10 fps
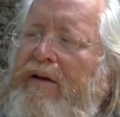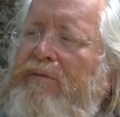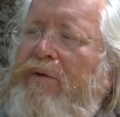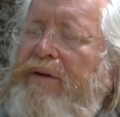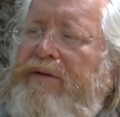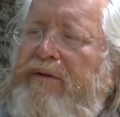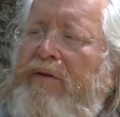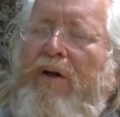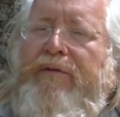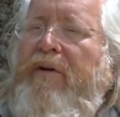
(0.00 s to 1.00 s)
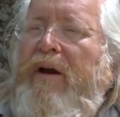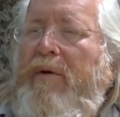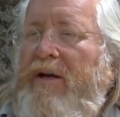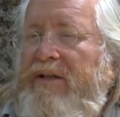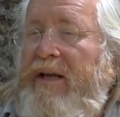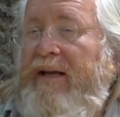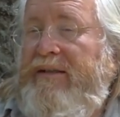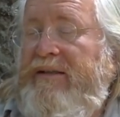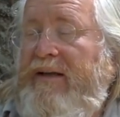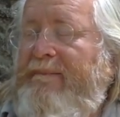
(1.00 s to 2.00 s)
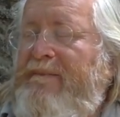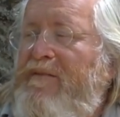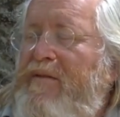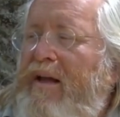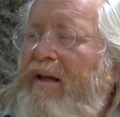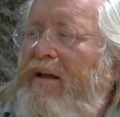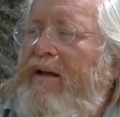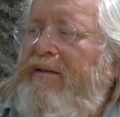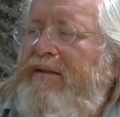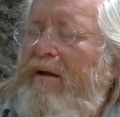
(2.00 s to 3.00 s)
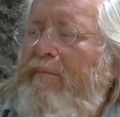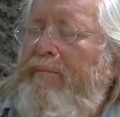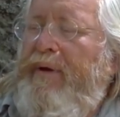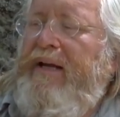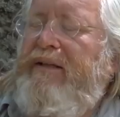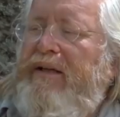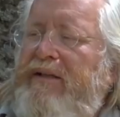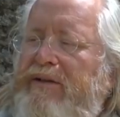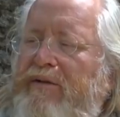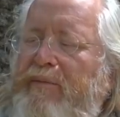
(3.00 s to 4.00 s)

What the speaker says: with not very much text, some paintings of